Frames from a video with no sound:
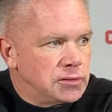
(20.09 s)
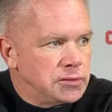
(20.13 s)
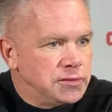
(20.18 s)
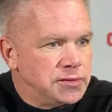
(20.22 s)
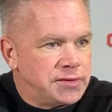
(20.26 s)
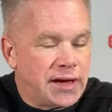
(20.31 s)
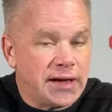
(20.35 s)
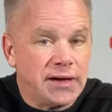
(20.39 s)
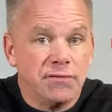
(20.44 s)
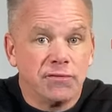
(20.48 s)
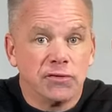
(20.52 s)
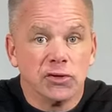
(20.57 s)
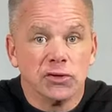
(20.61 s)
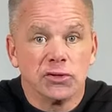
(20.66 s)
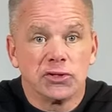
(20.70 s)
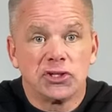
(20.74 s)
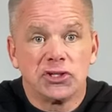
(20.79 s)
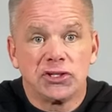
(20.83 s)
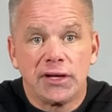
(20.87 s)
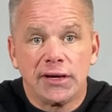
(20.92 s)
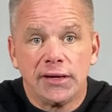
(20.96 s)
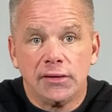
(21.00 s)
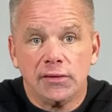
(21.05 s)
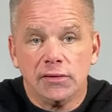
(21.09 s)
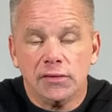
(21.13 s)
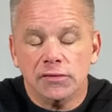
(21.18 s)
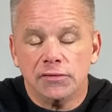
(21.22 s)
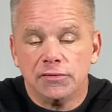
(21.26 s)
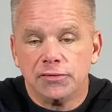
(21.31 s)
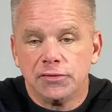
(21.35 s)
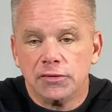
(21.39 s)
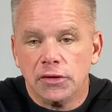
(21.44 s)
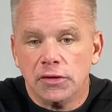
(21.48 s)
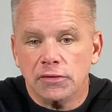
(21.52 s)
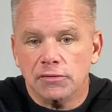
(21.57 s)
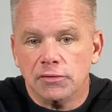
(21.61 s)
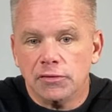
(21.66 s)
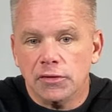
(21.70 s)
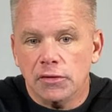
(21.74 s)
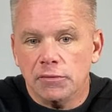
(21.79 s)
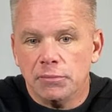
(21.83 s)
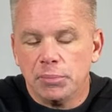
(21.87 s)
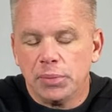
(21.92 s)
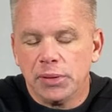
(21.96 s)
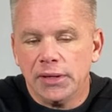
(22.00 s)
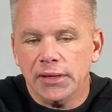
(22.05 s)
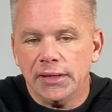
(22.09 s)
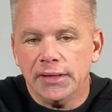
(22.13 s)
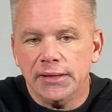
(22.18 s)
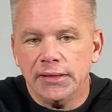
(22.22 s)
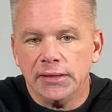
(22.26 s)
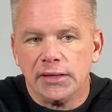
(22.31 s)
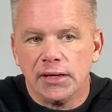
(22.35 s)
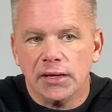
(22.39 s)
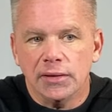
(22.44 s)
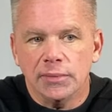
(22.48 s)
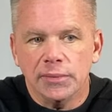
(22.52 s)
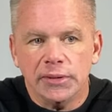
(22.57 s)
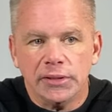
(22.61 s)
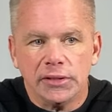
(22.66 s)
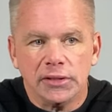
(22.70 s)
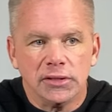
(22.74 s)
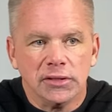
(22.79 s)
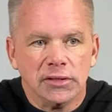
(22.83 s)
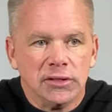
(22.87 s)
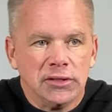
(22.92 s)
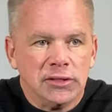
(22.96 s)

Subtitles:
diverse style of play coming